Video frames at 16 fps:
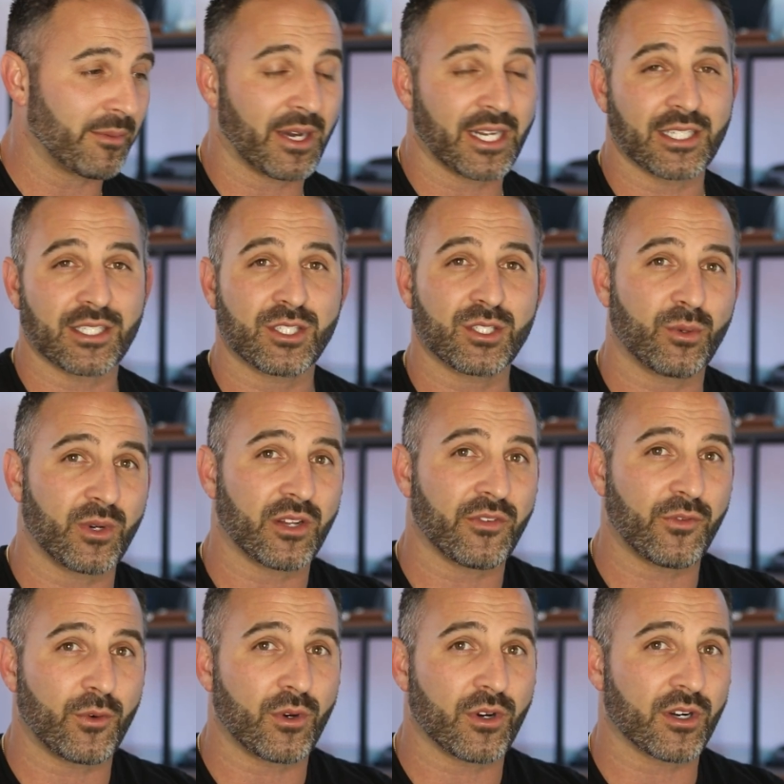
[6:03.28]
minus
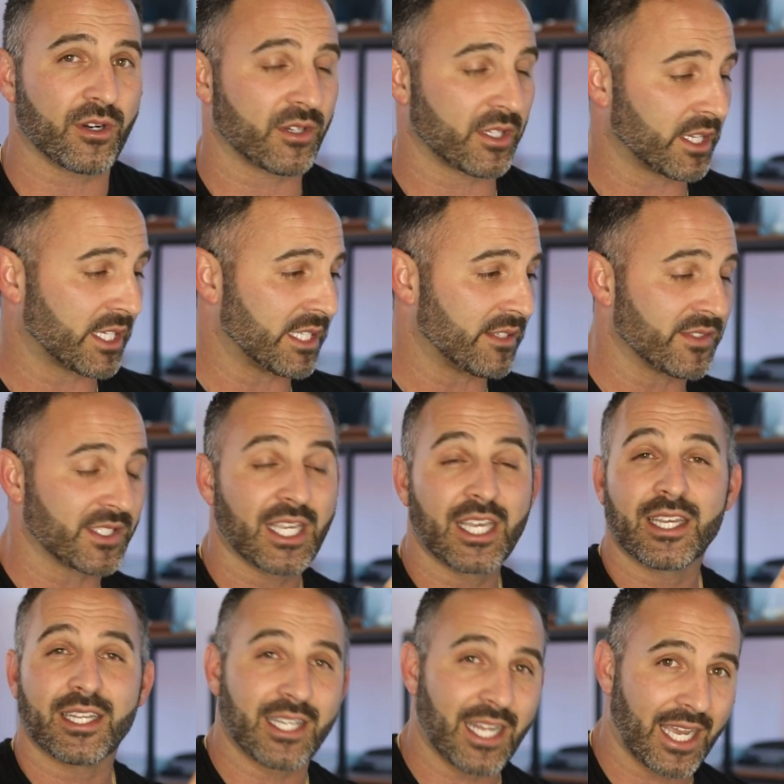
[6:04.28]
24 leaves
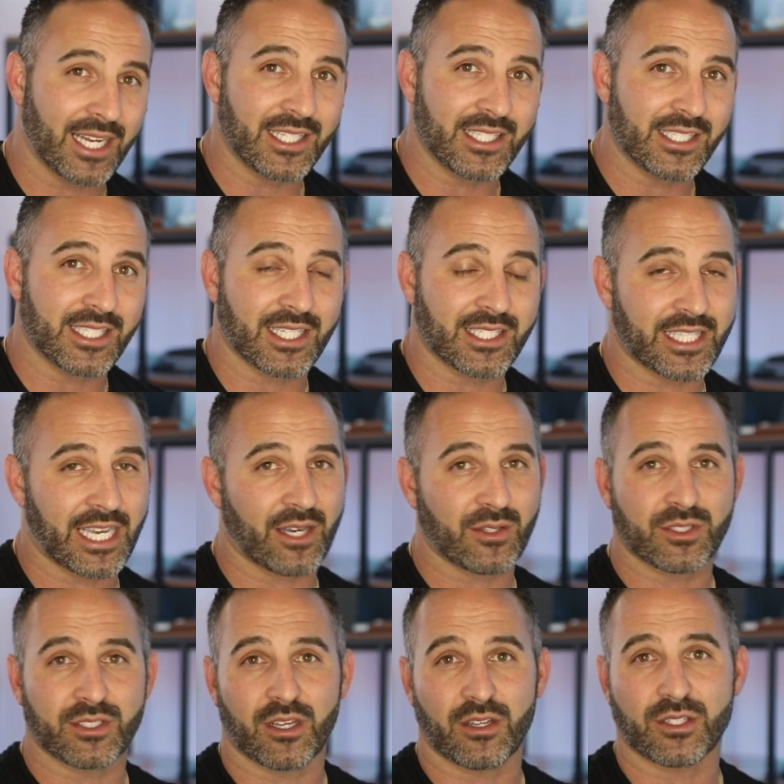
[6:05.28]

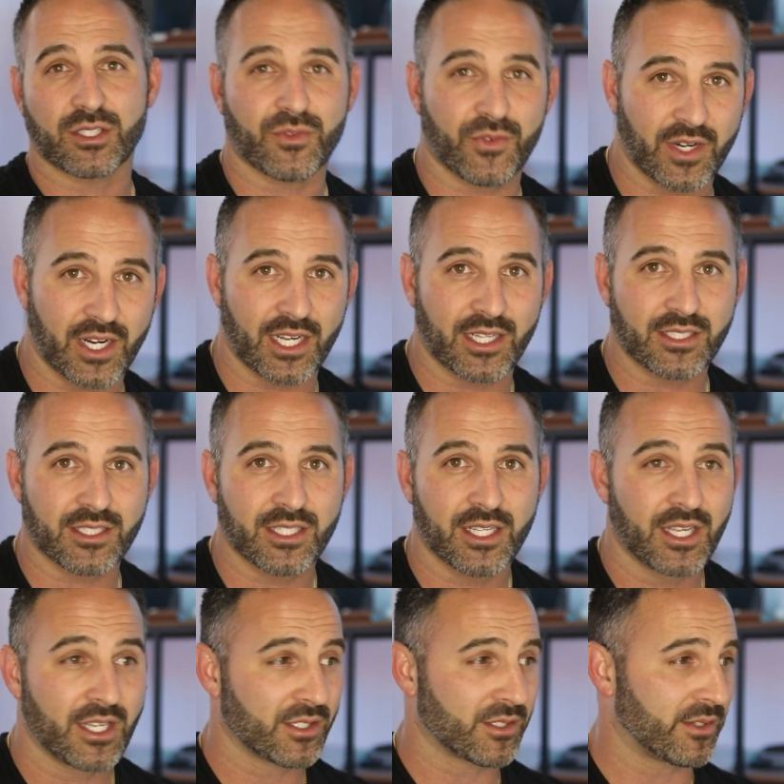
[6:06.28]
$96,000 for us.
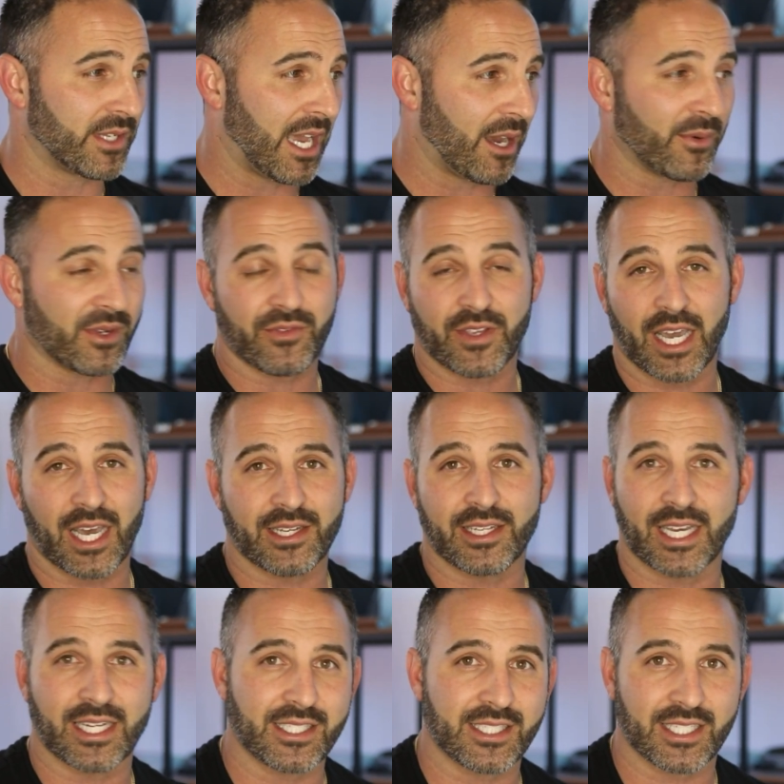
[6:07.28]
So now we've got
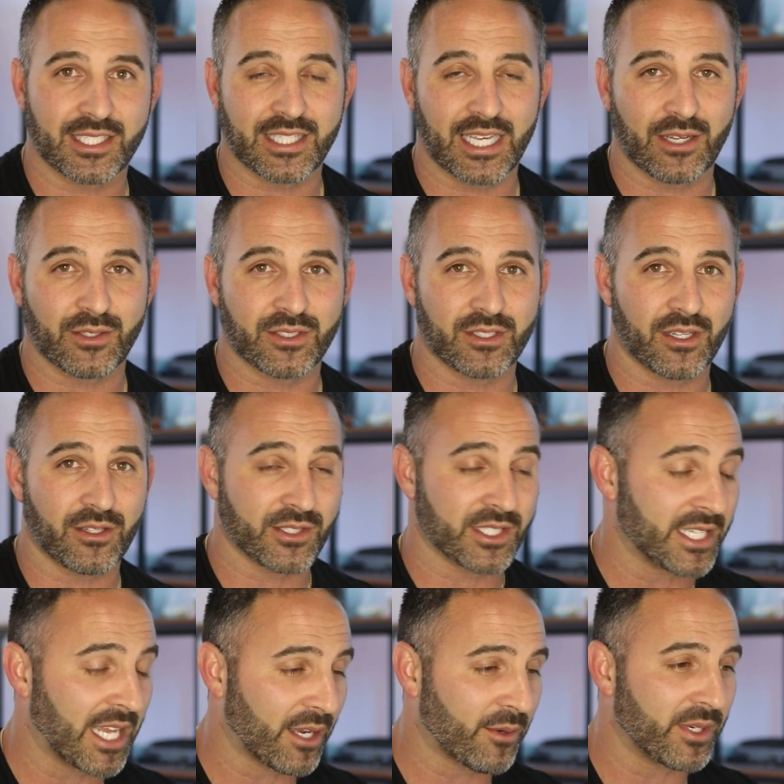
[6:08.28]
$96,000
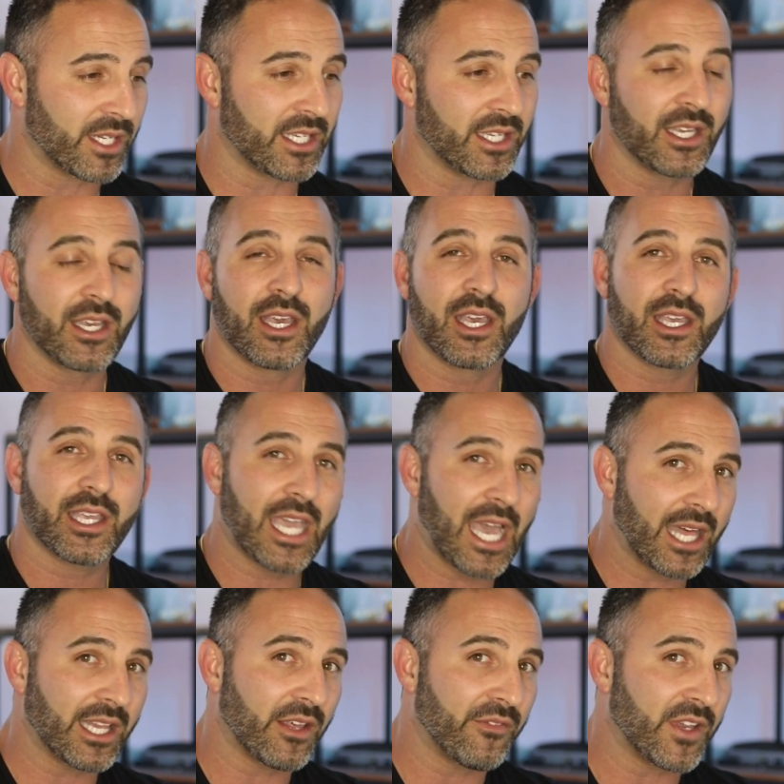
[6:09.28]
in equity.
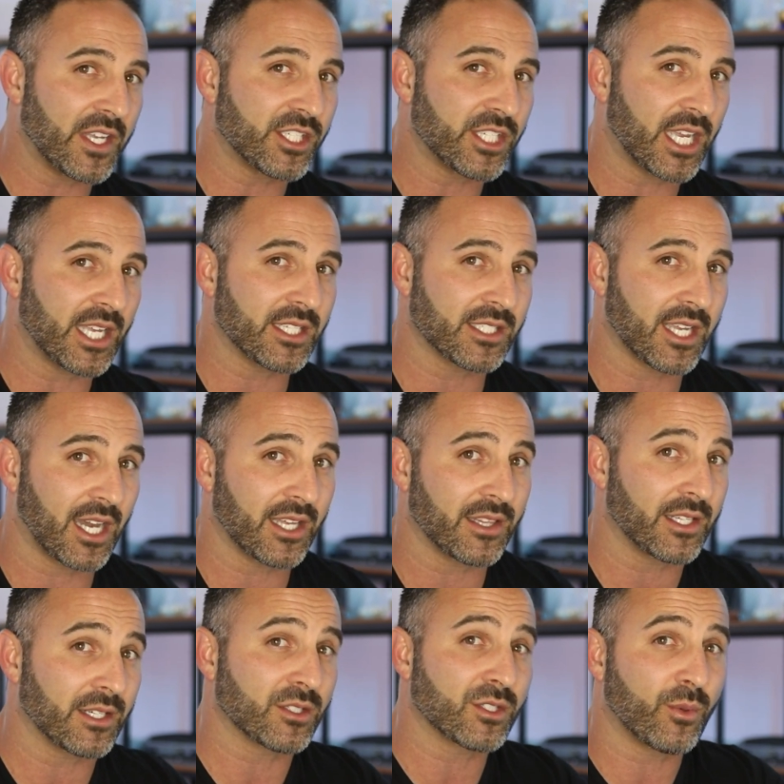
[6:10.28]
CalFHA has gotten
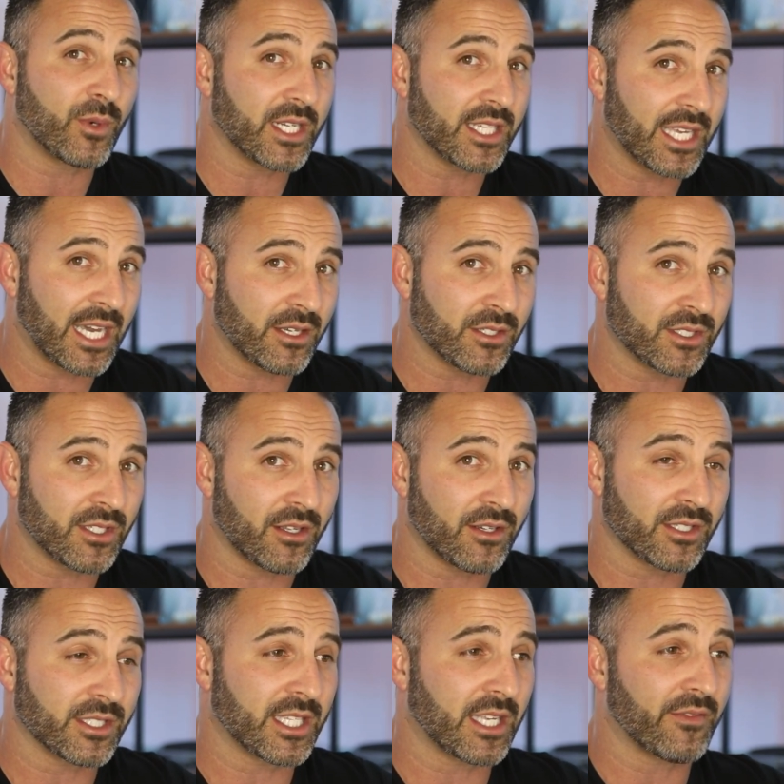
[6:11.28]
their
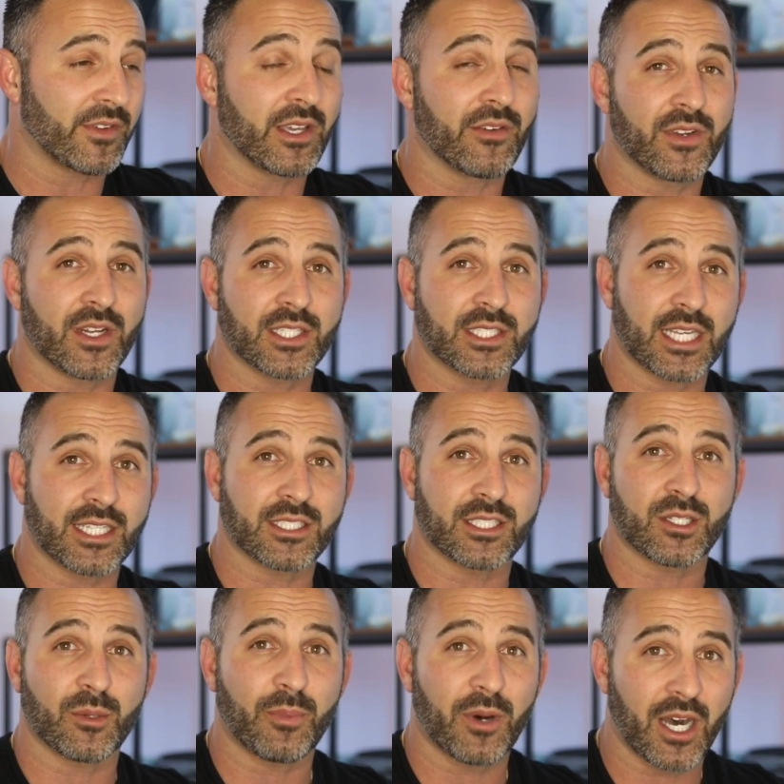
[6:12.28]
$20,000 they've given us as a
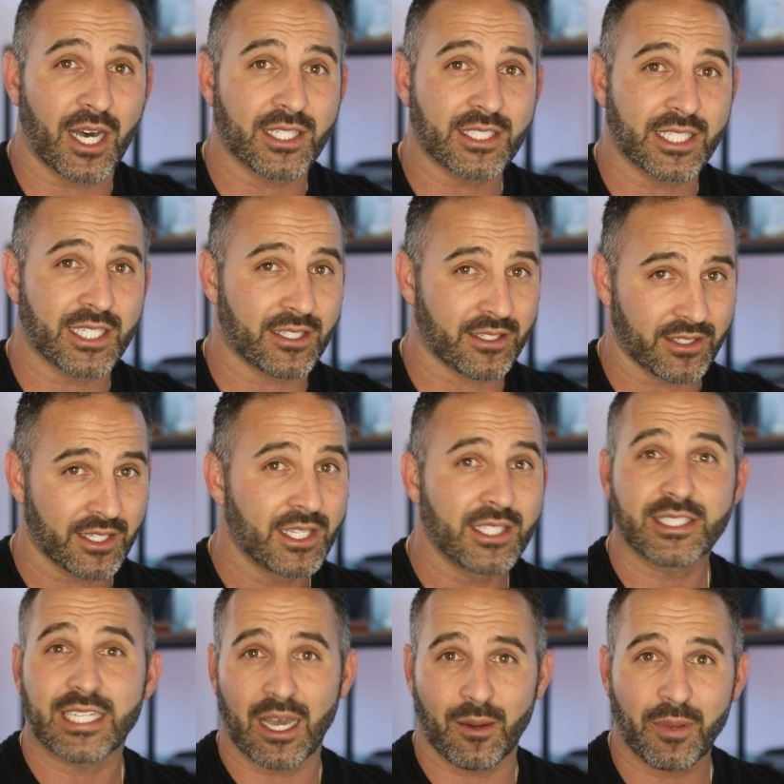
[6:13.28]
deposit, or
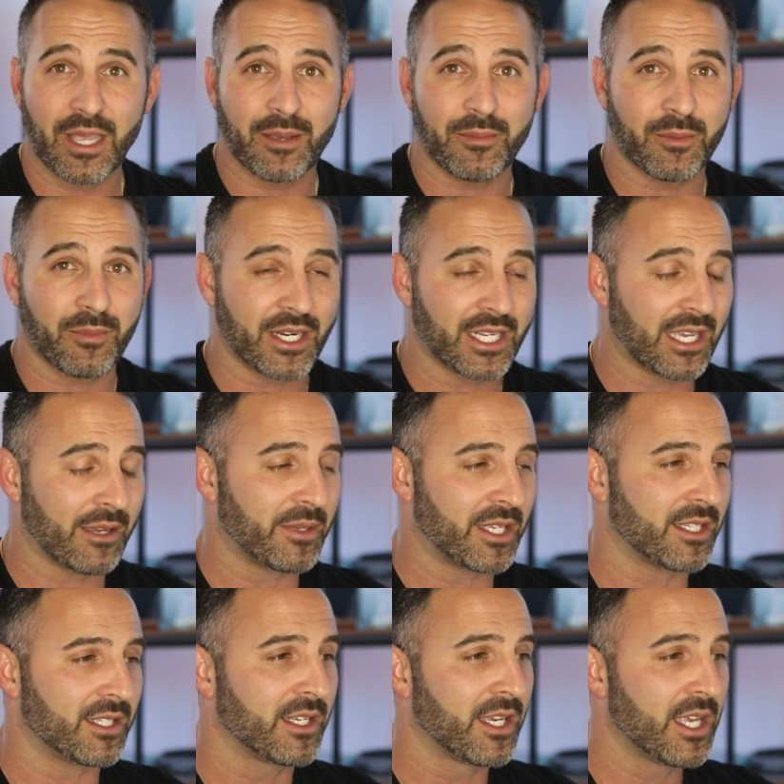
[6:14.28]
down payment money,
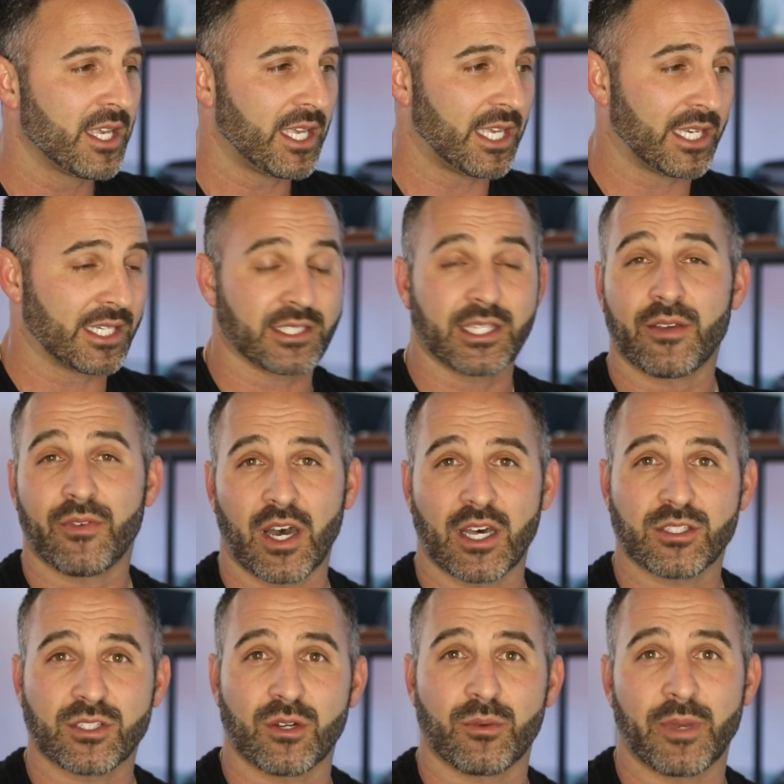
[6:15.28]
and they've
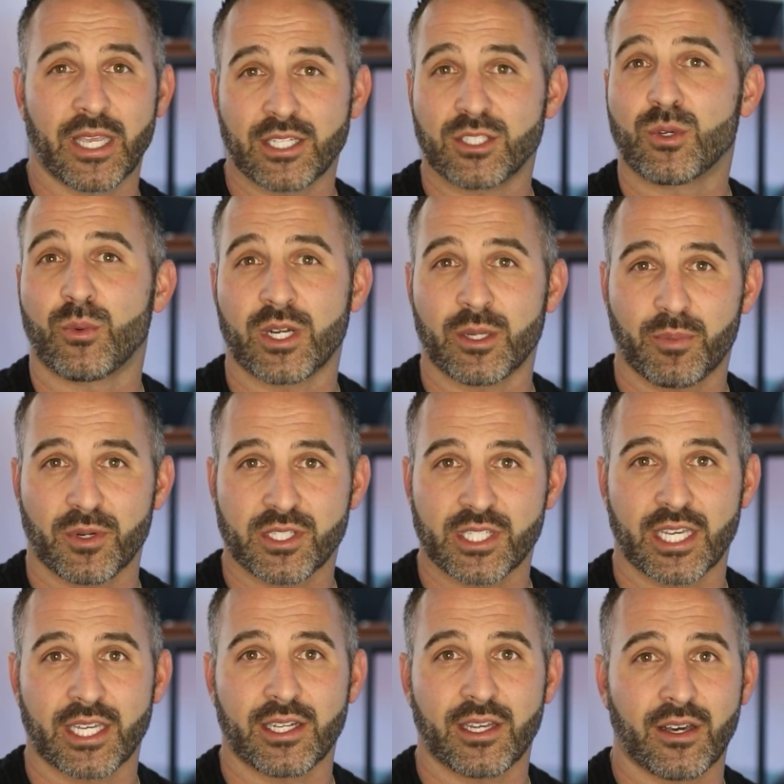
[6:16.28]
also made
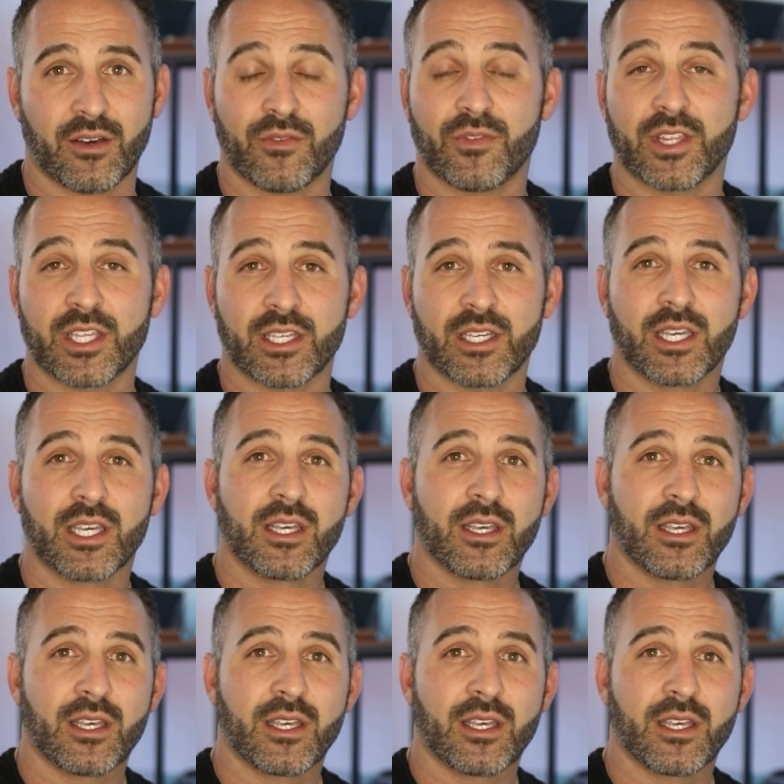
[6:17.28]
20% of the